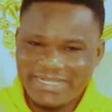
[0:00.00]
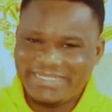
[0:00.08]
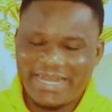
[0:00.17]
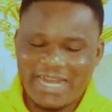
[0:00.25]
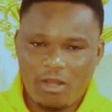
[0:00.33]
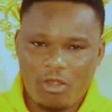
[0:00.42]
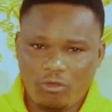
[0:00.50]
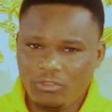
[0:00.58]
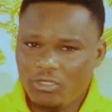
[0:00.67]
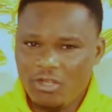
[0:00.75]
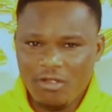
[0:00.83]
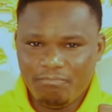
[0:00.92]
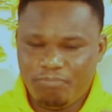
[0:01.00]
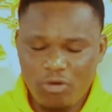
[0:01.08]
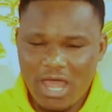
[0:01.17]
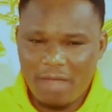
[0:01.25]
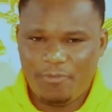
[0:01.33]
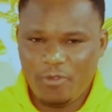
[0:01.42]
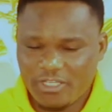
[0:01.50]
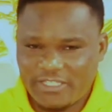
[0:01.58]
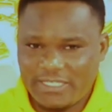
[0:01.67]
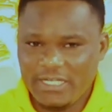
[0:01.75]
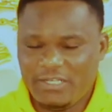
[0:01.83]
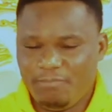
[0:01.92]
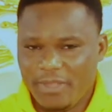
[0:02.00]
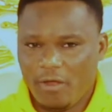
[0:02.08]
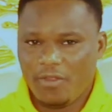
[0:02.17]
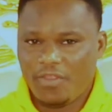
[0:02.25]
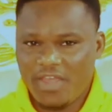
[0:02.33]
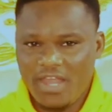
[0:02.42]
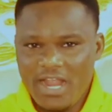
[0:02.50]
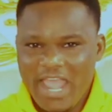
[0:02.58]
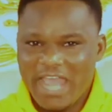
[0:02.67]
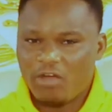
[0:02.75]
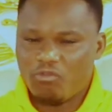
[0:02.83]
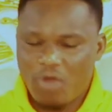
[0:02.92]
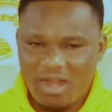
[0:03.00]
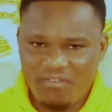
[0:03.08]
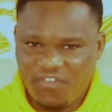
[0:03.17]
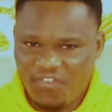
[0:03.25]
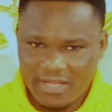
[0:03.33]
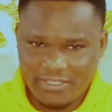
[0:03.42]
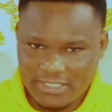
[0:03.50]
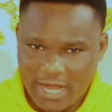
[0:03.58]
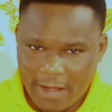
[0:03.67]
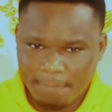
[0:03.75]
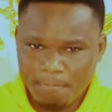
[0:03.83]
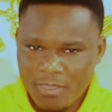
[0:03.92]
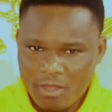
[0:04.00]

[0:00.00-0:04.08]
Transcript: Get along, pull up your seatbelt and run faster.